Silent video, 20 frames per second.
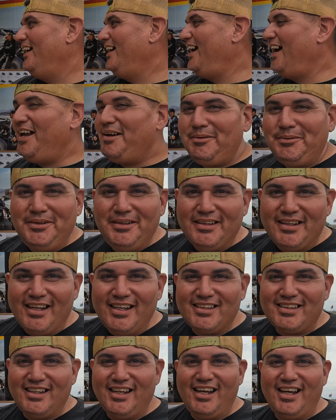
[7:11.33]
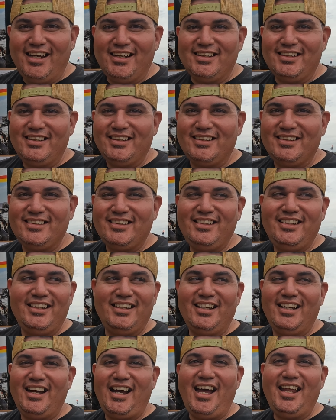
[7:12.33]
I don't really like that.
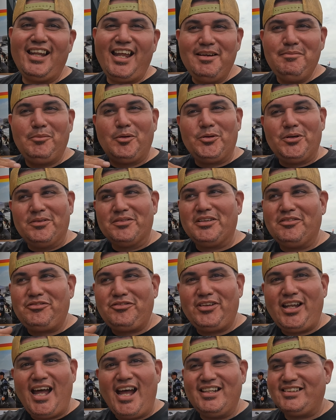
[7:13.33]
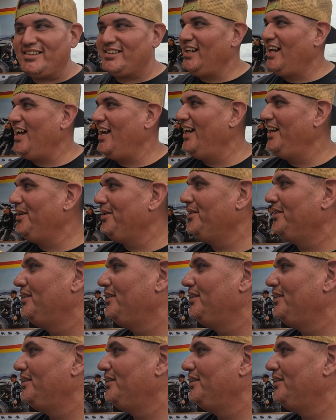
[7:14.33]
Yeah, I like more of the flat style.